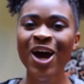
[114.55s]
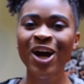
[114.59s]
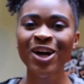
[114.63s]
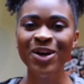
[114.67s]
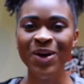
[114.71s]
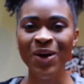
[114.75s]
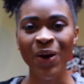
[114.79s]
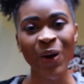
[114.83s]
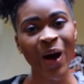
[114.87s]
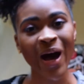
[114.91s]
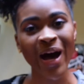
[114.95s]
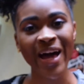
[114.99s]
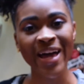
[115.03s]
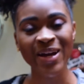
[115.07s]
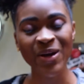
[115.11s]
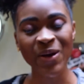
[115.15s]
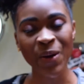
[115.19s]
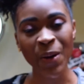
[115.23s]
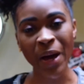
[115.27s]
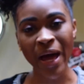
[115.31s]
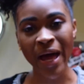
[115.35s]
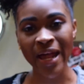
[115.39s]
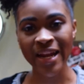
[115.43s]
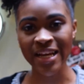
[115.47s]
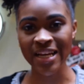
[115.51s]
go
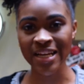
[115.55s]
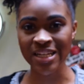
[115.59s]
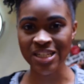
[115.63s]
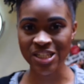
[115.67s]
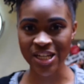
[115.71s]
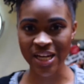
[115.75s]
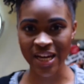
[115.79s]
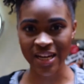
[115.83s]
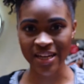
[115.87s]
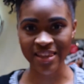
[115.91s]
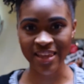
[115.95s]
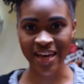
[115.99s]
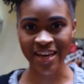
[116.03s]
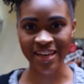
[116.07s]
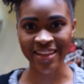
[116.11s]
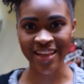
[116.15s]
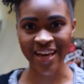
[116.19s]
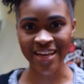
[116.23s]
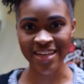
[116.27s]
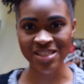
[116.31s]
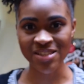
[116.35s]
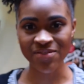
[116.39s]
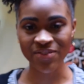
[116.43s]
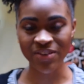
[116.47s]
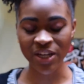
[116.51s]
ahead and check that
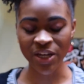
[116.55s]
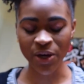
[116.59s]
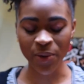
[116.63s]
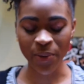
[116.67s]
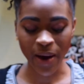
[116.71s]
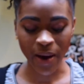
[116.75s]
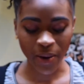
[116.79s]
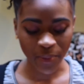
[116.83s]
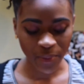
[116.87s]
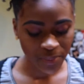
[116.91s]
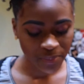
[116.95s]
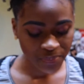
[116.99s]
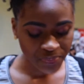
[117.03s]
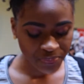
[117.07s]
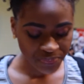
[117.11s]
last video out.